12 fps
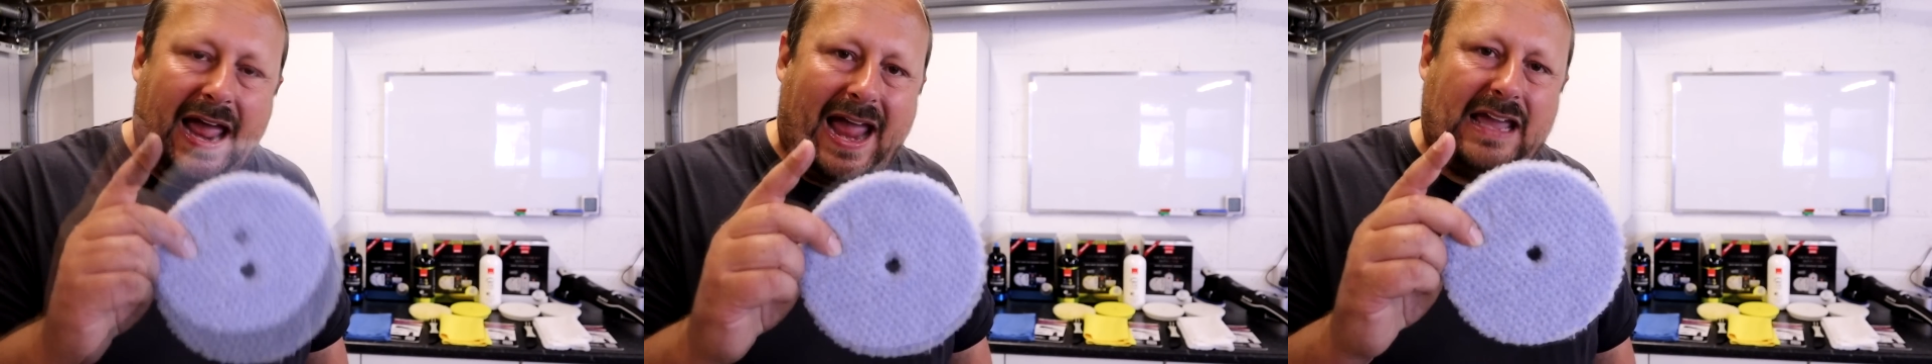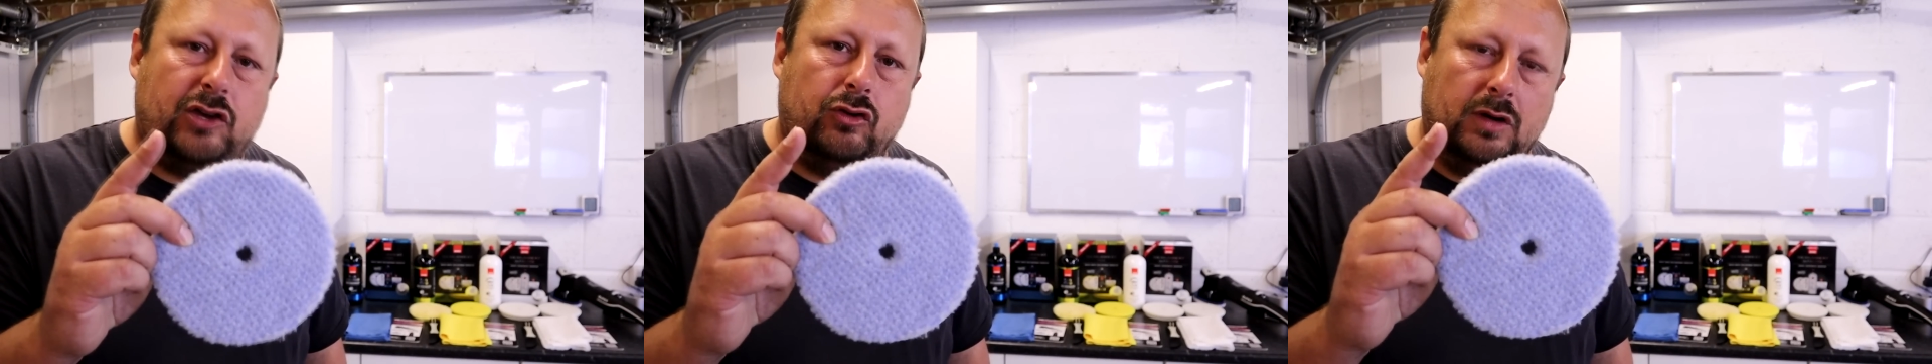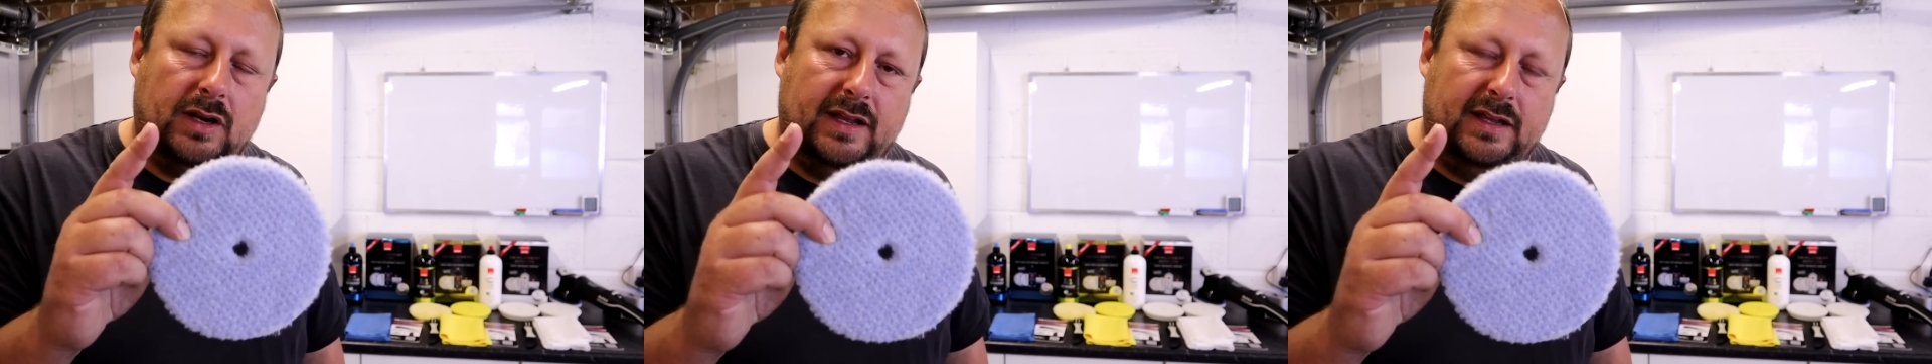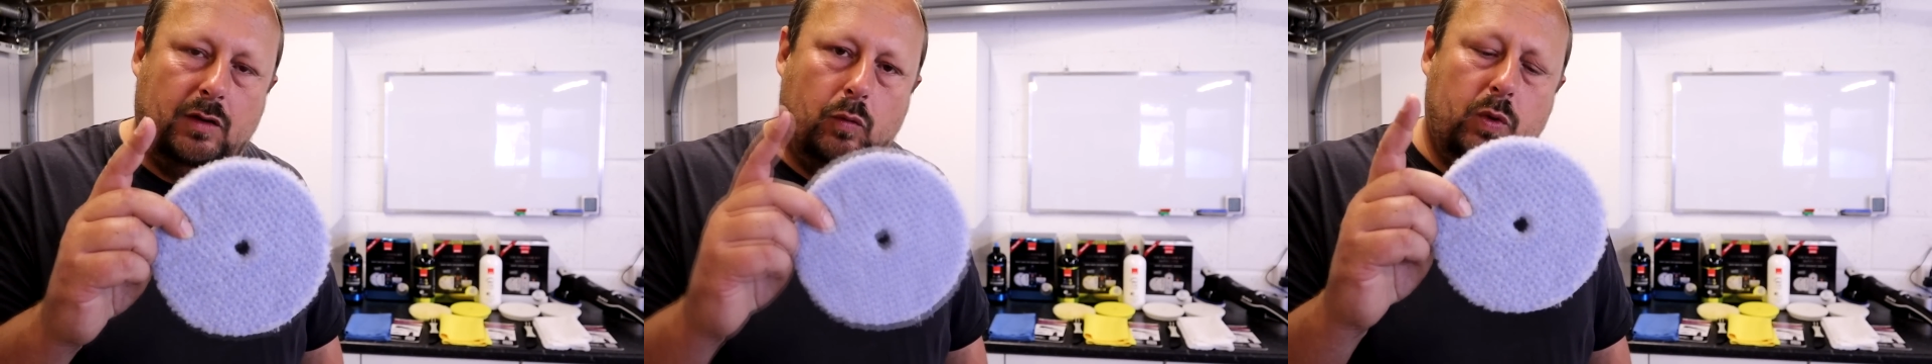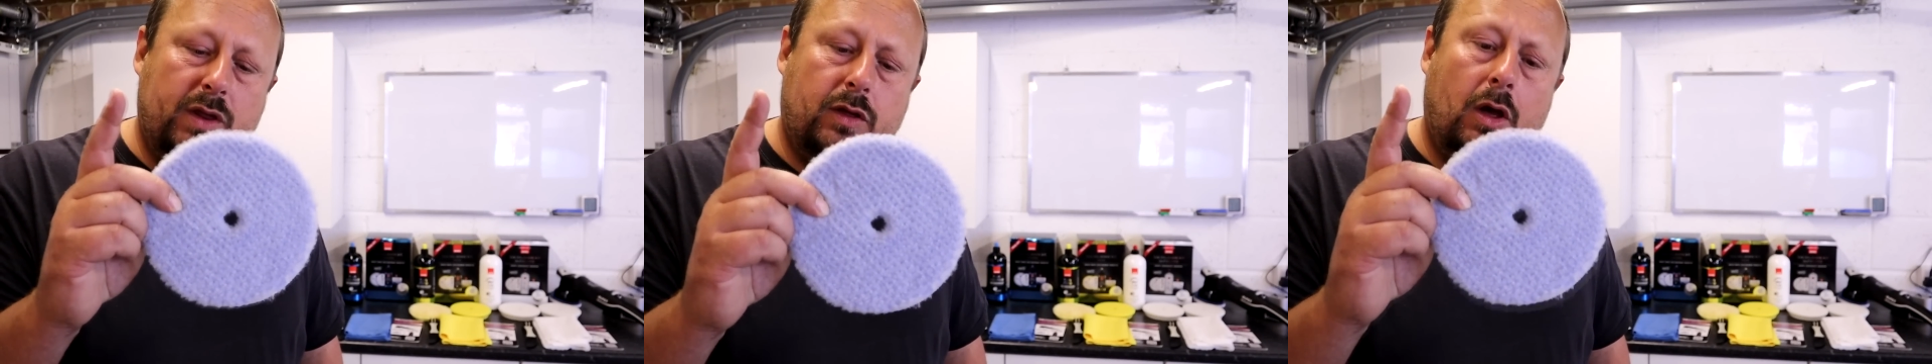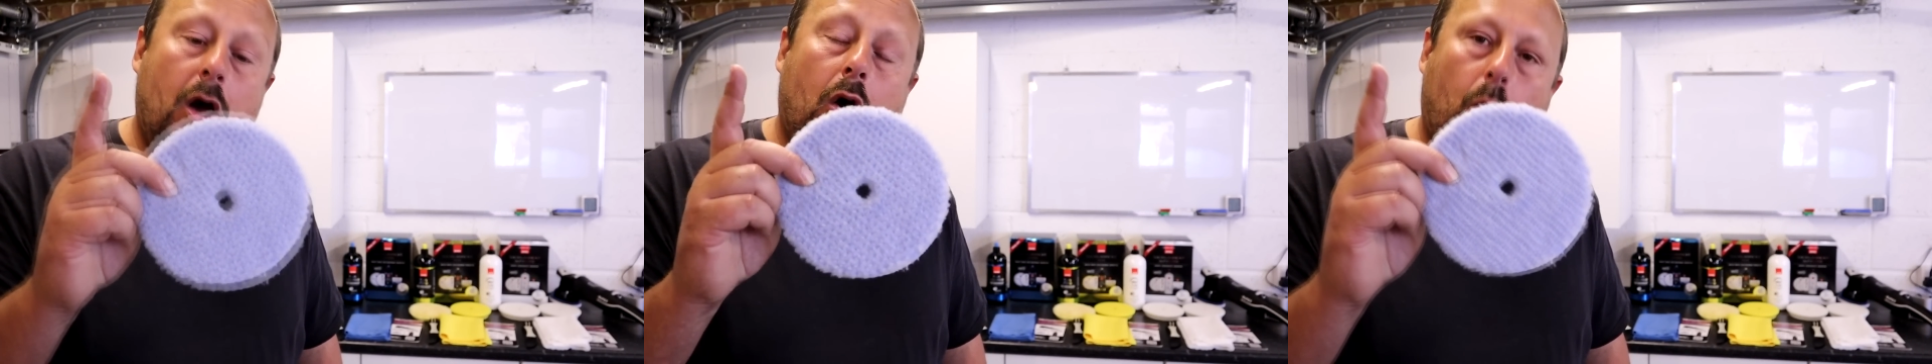accurately
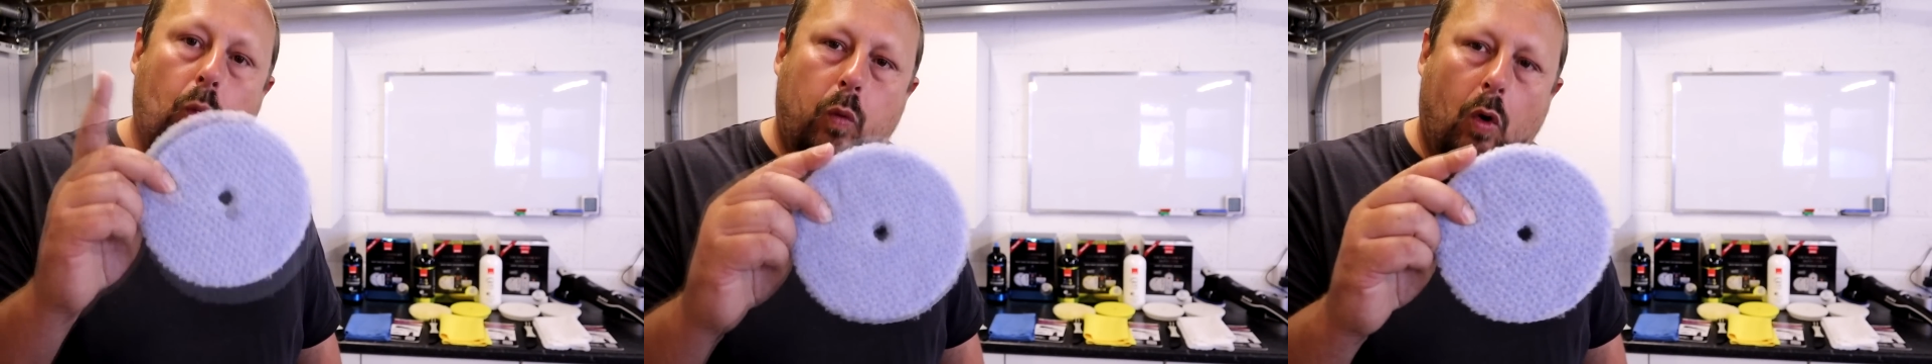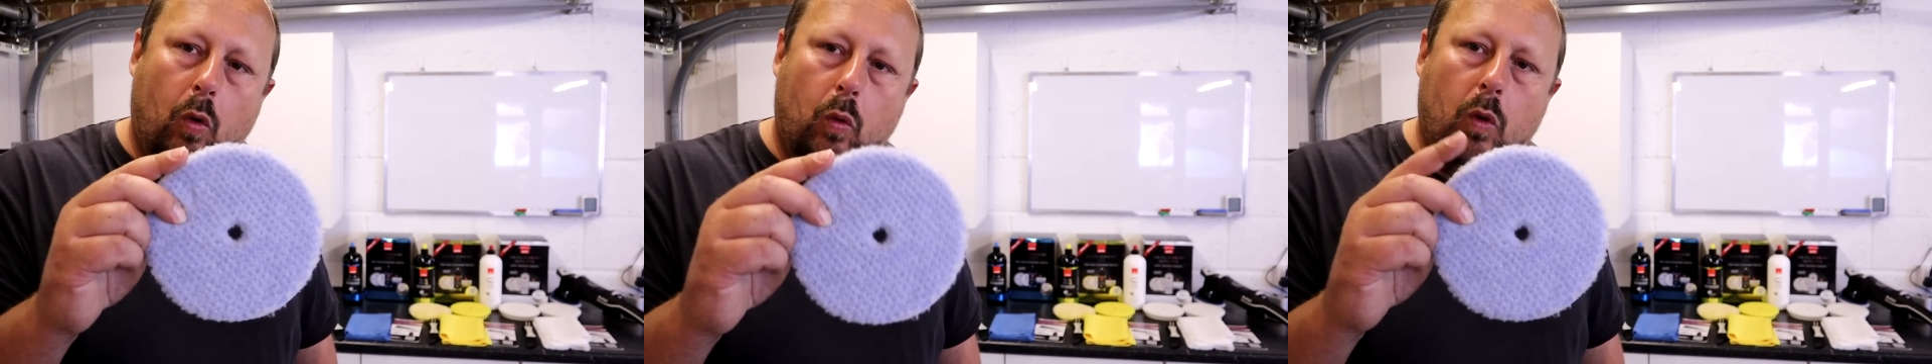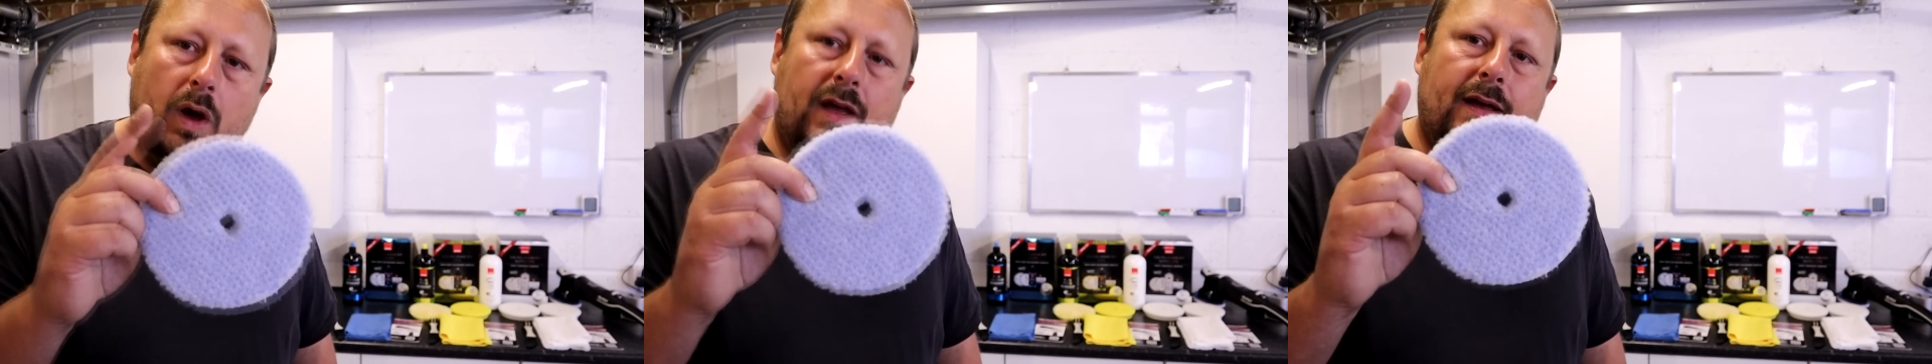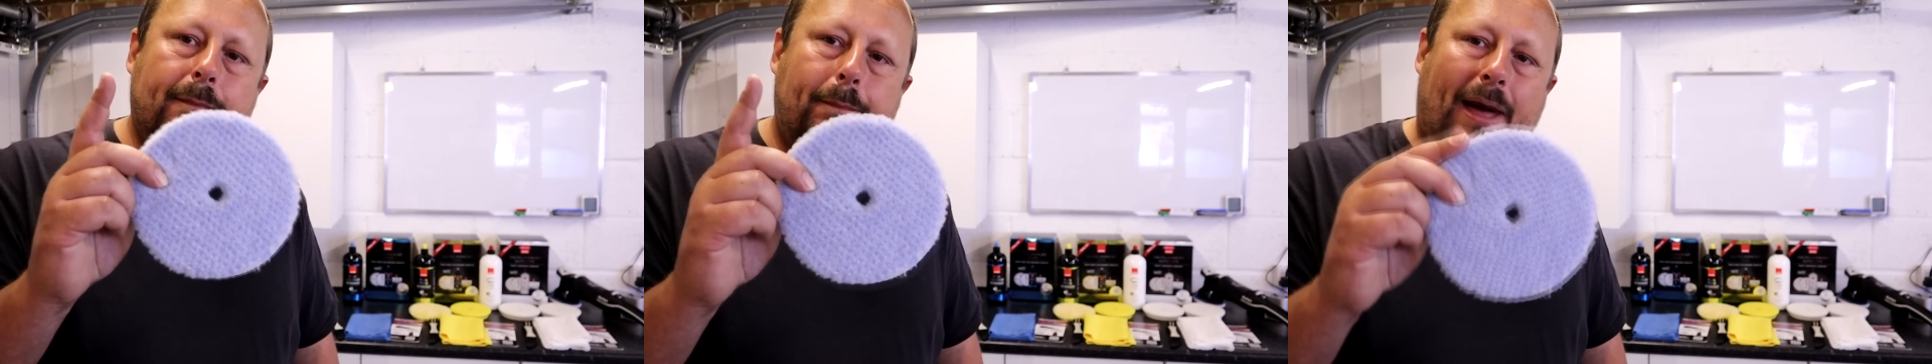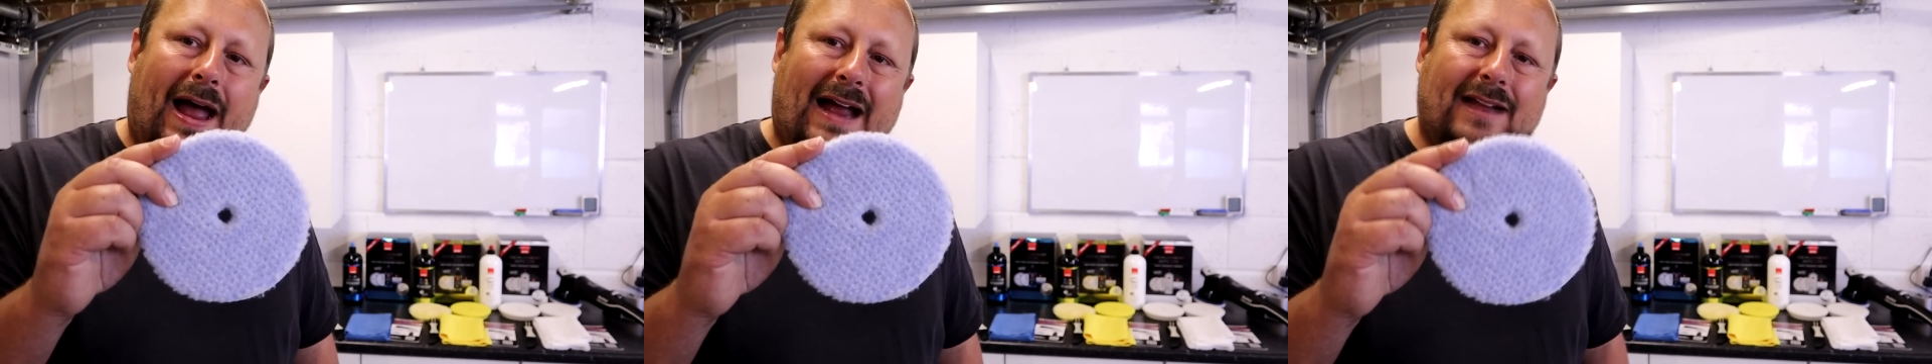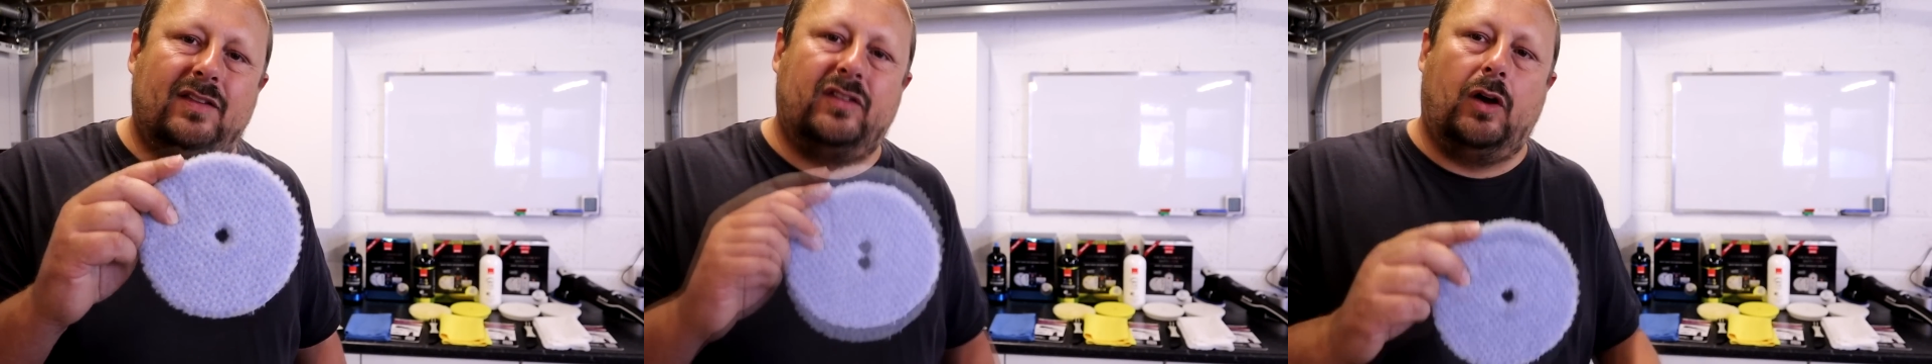with wool pads.